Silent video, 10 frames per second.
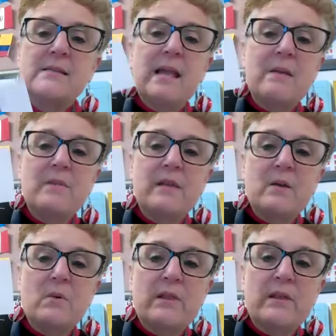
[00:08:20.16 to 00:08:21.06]
Same
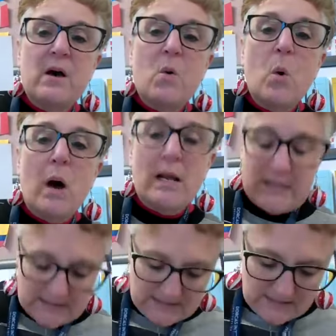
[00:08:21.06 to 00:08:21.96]
thing with the
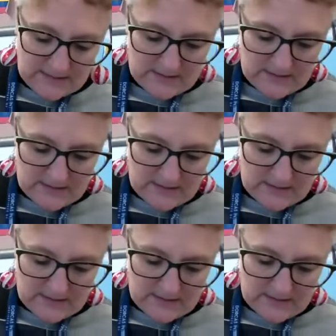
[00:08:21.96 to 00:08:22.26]
what.